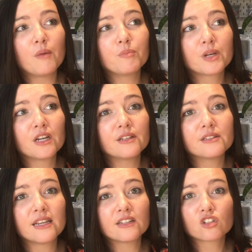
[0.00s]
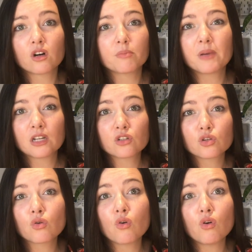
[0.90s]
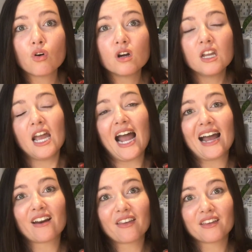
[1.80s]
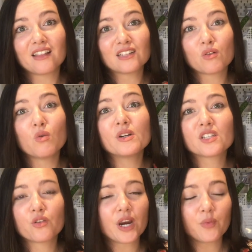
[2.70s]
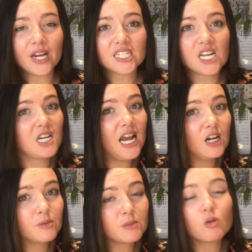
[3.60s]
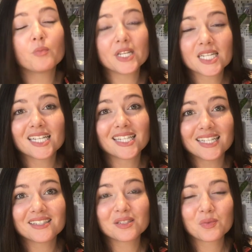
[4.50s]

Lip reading: because it's not a big store, and I think that's always a great way to help small businesses as